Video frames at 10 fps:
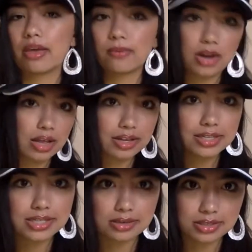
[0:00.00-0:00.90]
they would not let
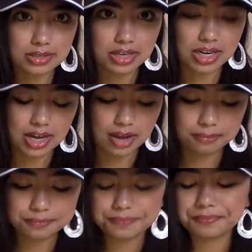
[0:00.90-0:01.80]
us in until nine A
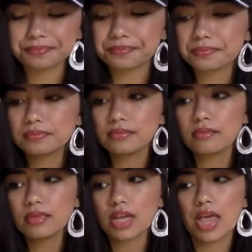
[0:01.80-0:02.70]
M
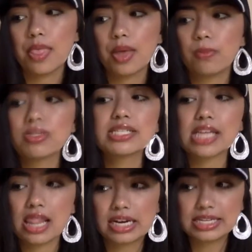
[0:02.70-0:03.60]
And then once they
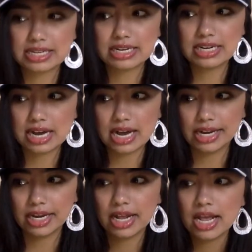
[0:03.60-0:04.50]
let us in at
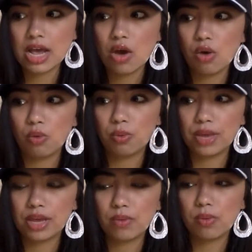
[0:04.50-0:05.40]
nine,
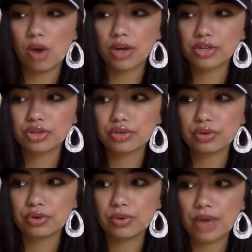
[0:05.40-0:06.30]
we walked
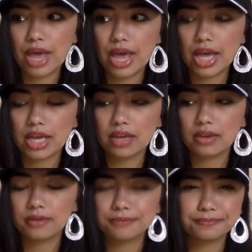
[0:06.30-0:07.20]
through a,
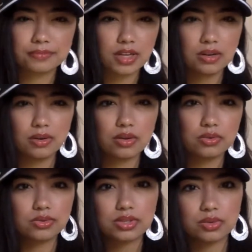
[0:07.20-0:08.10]
I don't know,
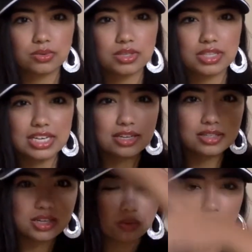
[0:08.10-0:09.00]
those, those things
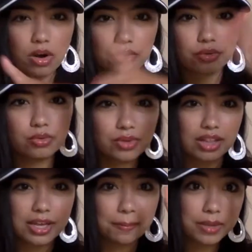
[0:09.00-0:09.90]
that you walk through, that
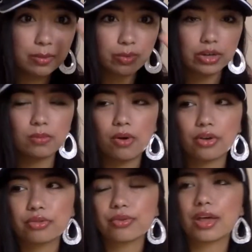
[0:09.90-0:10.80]
like beep when you walk
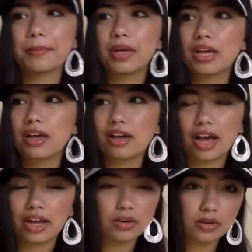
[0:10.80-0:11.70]
through them.
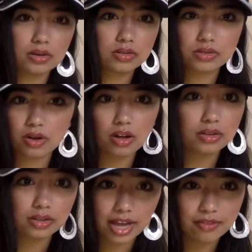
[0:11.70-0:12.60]
I don't know what those are called.
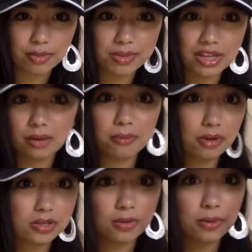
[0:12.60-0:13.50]
They have them in the
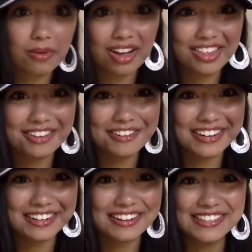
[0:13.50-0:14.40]
airports. We walked through one
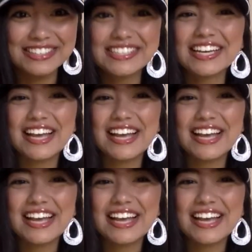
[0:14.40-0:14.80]
of those